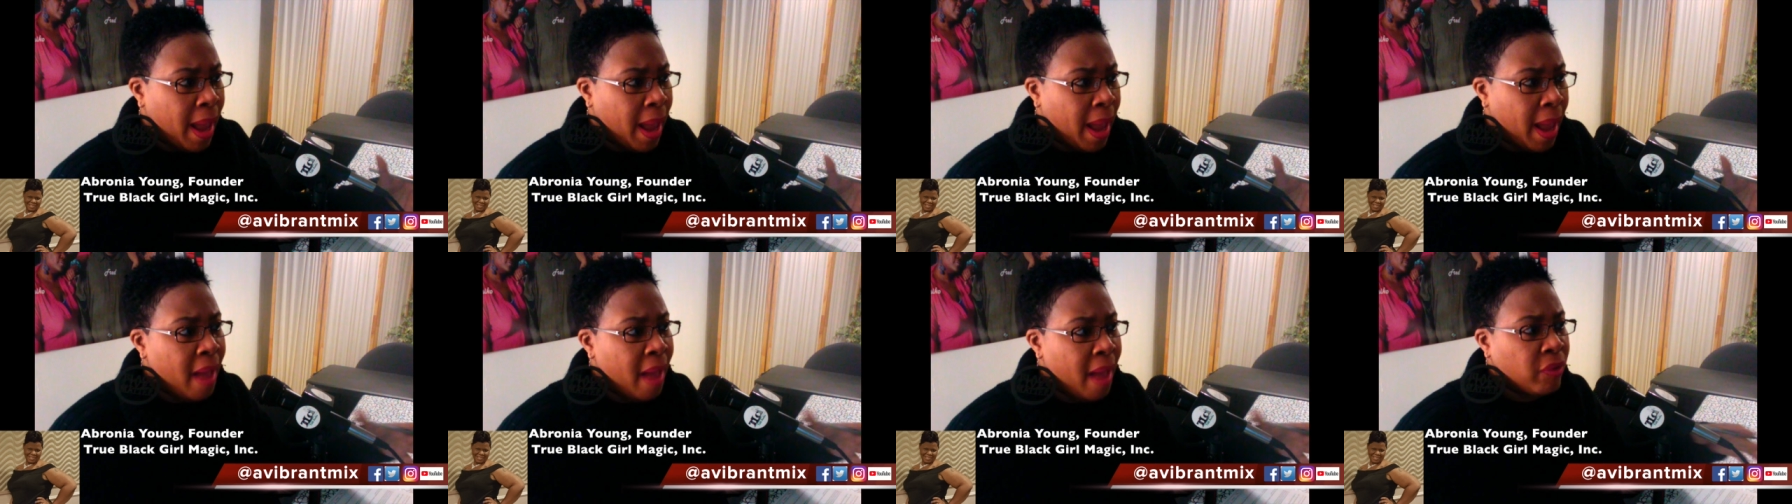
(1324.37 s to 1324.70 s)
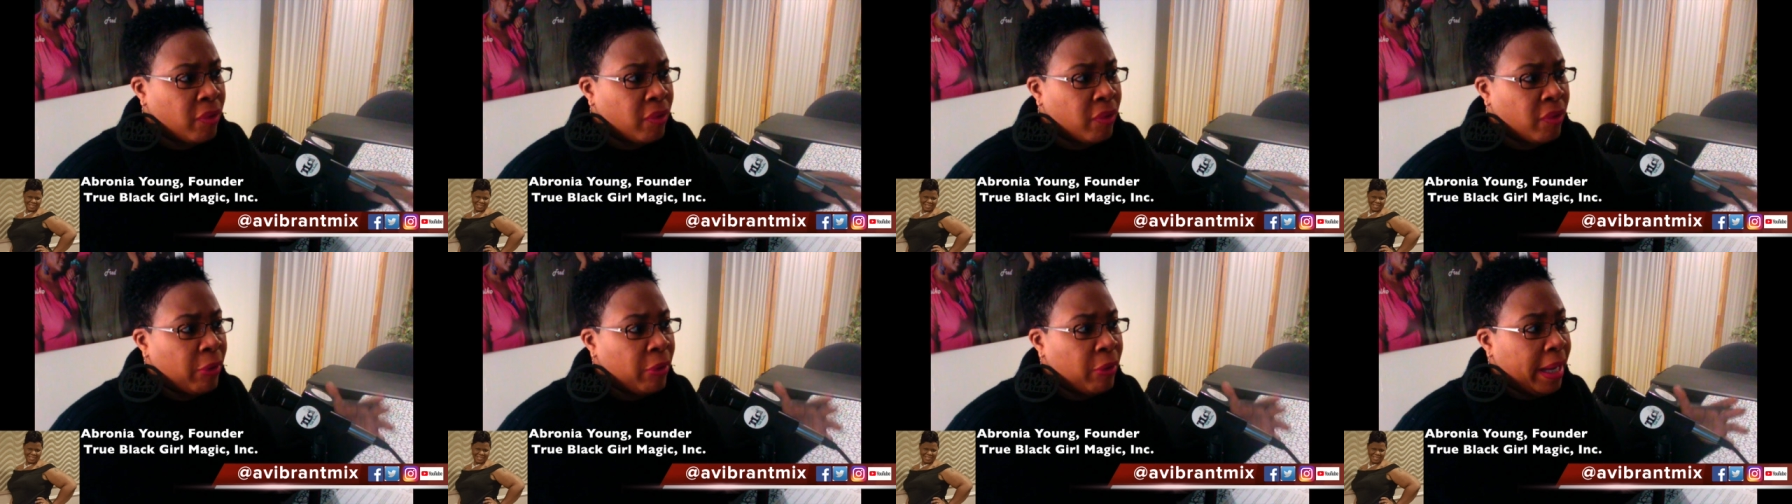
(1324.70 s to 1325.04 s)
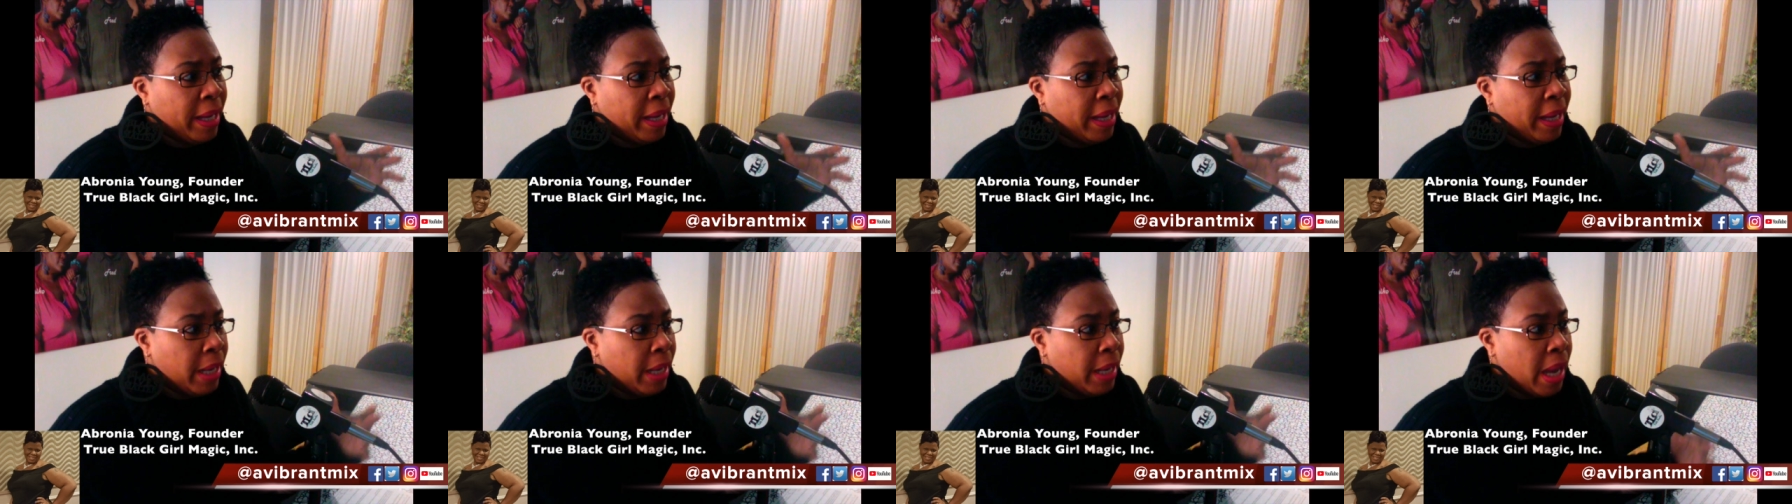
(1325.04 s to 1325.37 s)
I have a
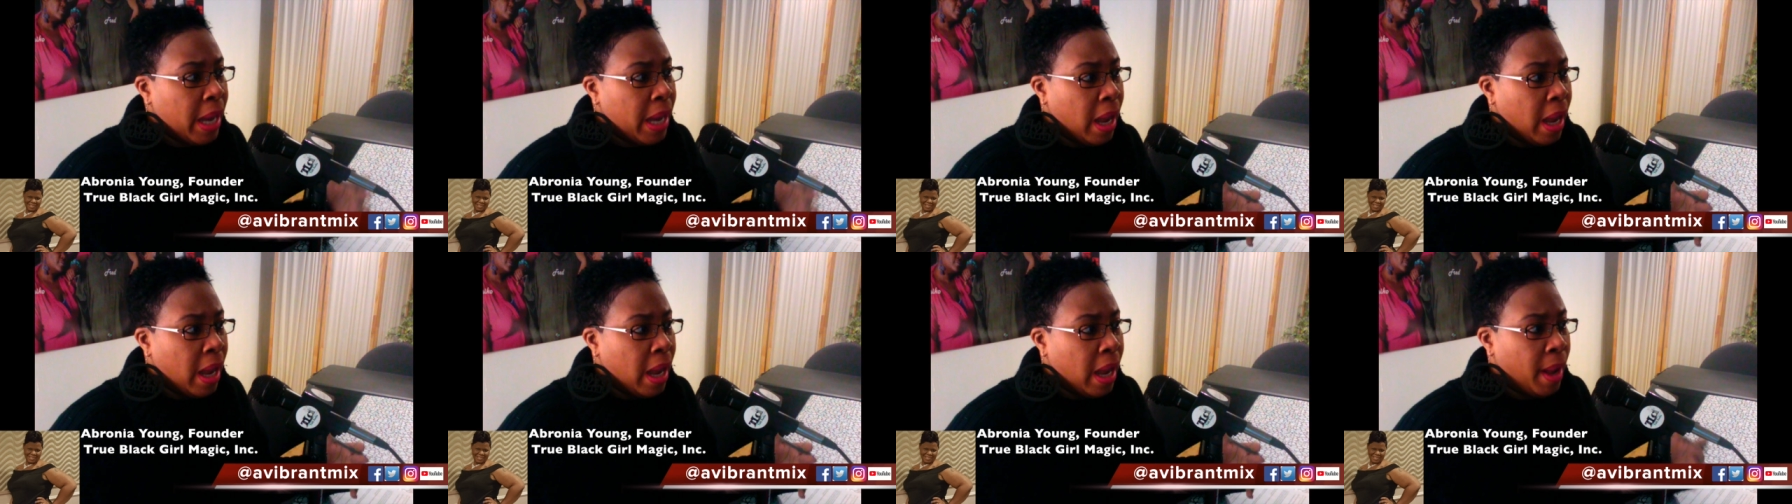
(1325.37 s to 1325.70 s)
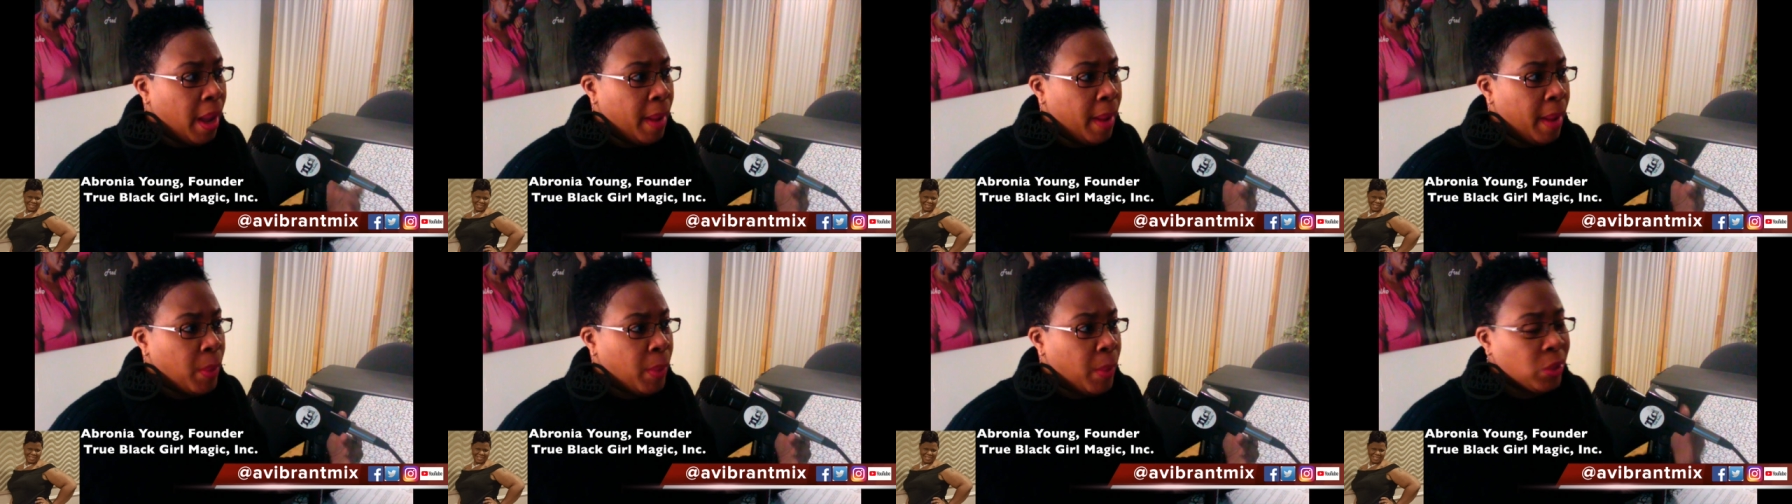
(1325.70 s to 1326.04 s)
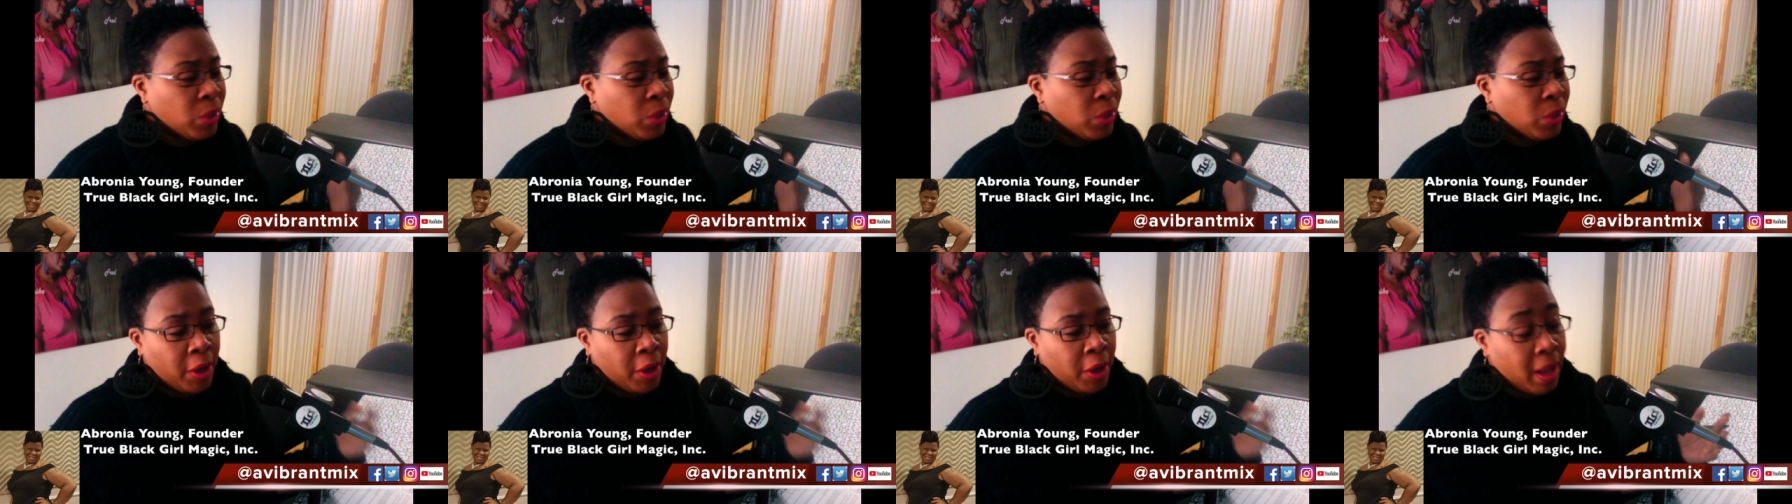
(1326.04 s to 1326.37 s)
friend
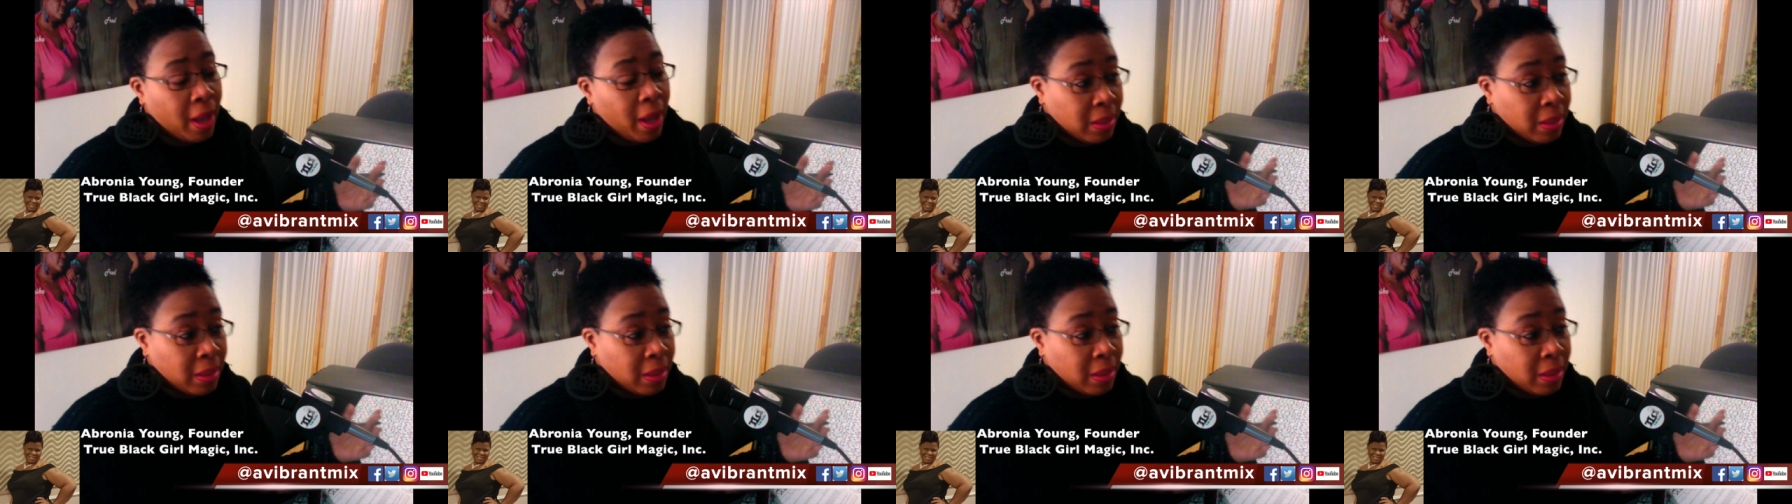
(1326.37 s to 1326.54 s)
who started